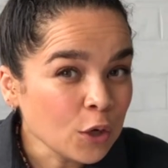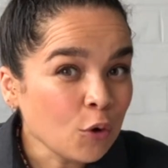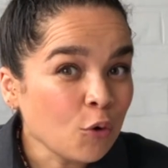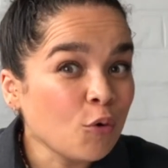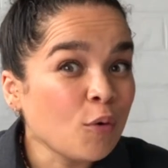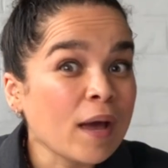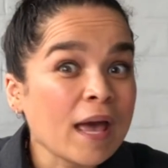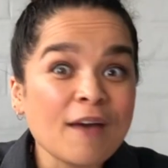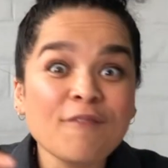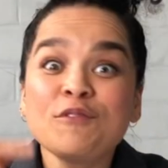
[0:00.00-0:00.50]

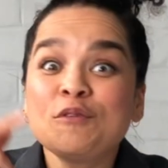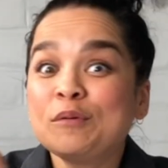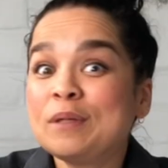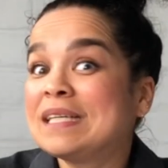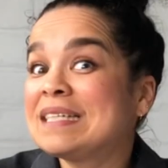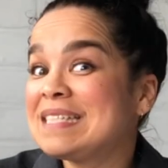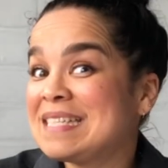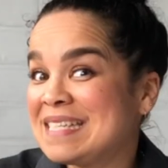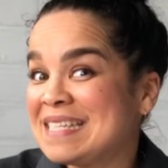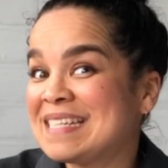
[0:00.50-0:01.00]
or have you
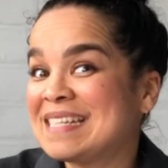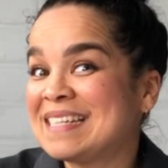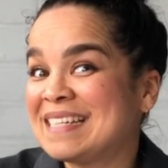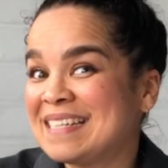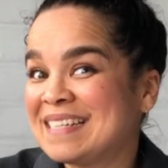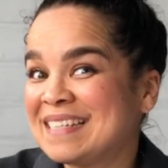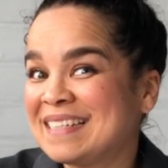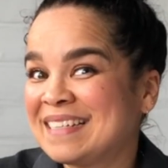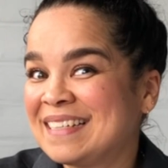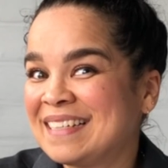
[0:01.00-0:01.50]
listed,
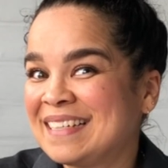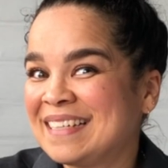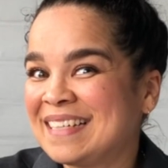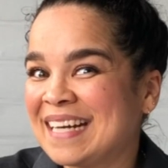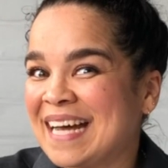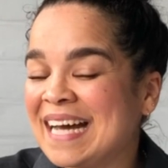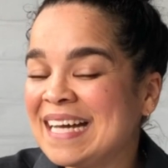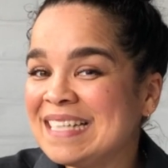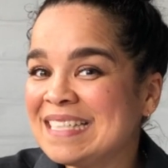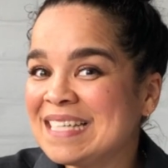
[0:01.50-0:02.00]

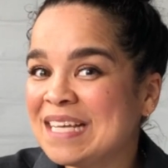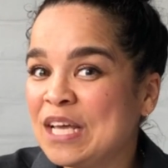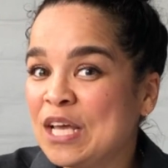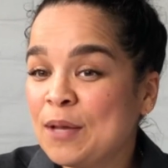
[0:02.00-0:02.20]
right?